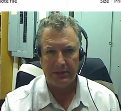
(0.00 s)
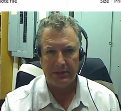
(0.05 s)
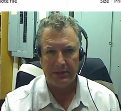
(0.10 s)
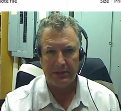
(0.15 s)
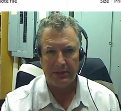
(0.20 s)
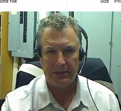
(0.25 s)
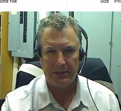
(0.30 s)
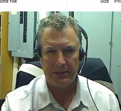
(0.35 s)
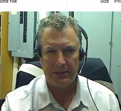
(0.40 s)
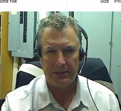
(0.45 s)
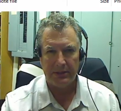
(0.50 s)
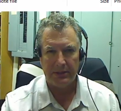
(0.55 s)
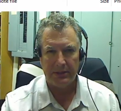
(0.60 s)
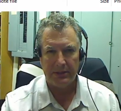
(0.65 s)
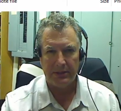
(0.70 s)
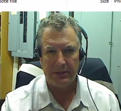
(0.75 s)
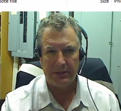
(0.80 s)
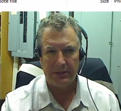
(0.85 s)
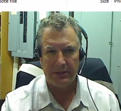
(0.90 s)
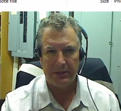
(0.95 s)

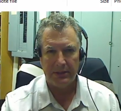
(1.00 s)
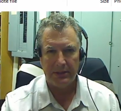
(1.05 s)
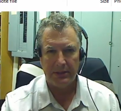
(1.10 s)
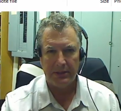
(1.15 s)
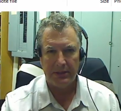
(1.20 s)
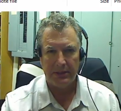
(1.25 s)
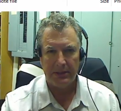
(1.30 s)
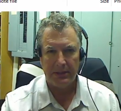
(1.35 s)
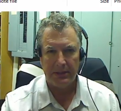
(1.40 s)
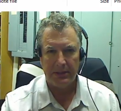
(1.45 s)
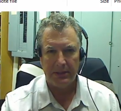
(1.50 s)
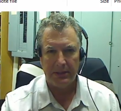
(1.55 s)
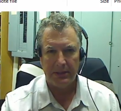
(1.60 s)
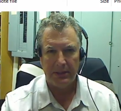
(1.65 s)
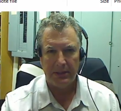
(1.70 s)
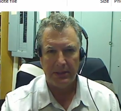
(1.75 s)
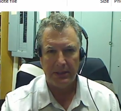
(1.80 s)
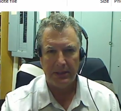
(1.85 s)
(no one is talking)